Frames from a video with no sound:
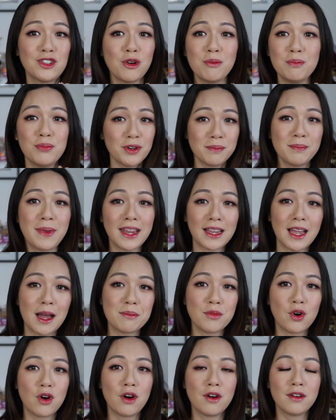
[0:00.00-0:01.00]
Don't put
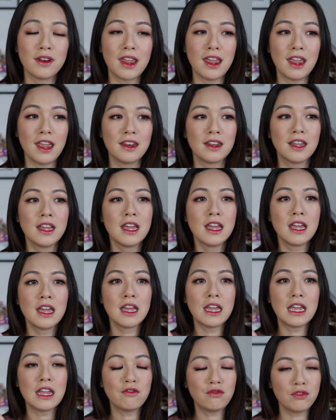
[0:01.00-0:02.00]
makeup on and
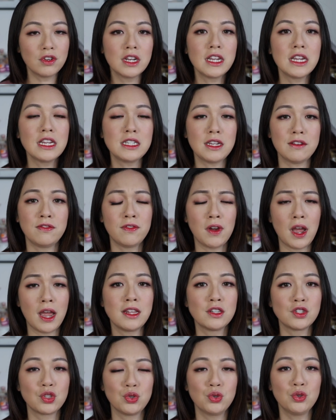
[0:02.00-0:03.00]
it really
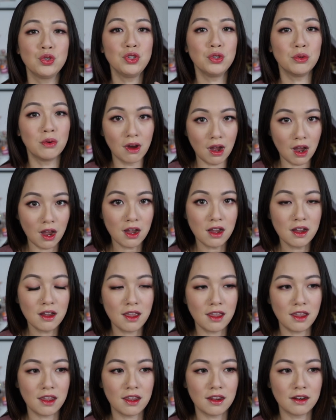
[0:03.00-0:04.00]
defines who you
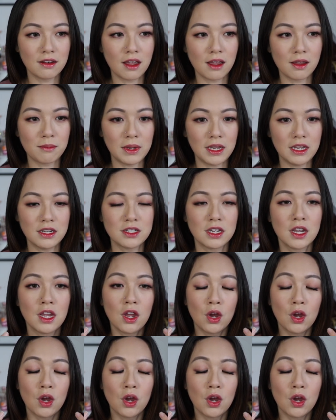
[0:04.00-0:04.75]
are and i mean